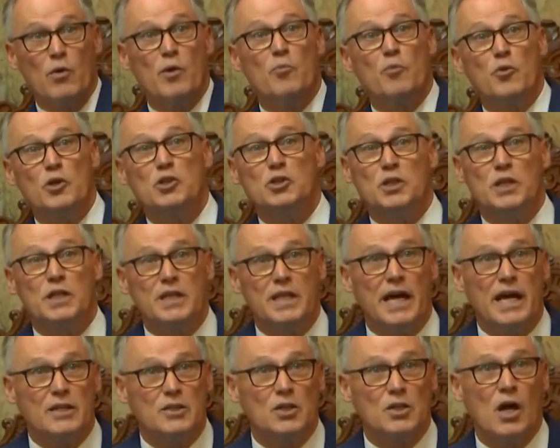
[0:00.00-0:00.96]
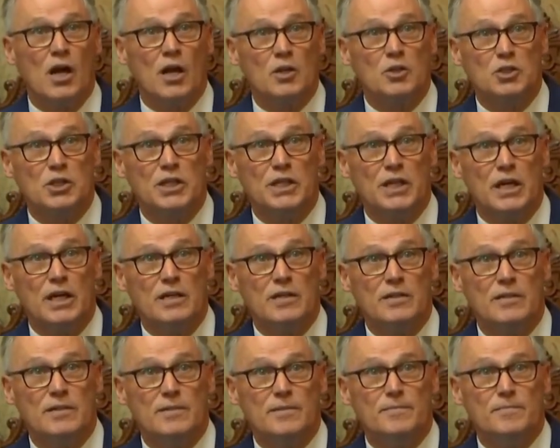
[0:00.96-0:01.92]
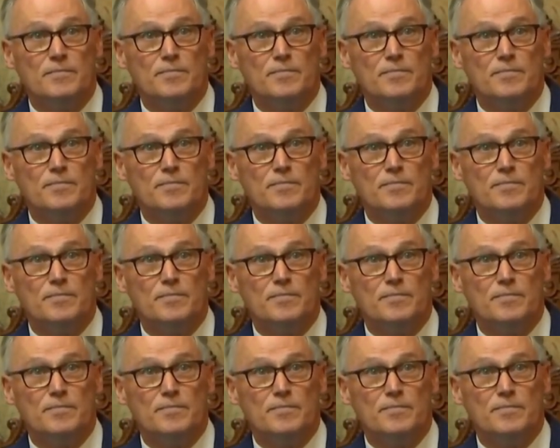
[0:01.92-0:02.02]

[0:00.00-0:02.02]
We appreciate that. John and Sheena.